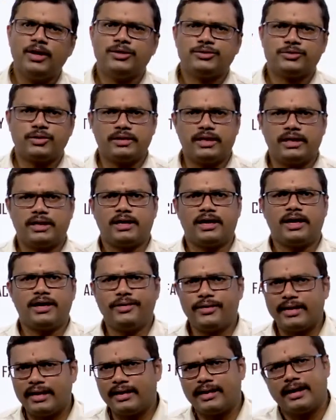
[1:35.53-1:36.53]
so that
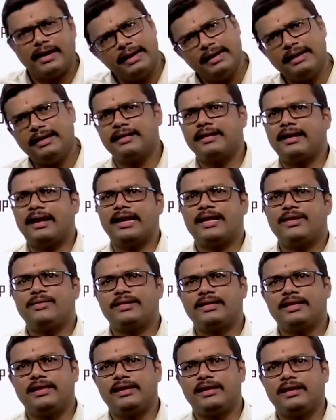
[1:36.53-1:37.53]
you can connect
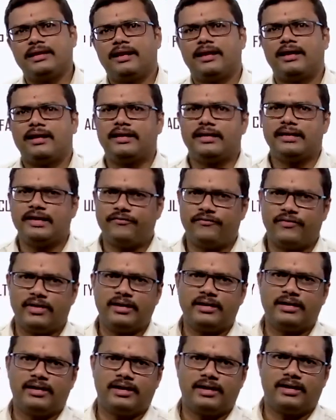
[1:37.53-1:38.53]
with the
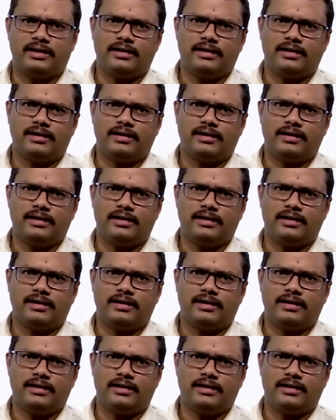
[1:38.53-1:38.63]
different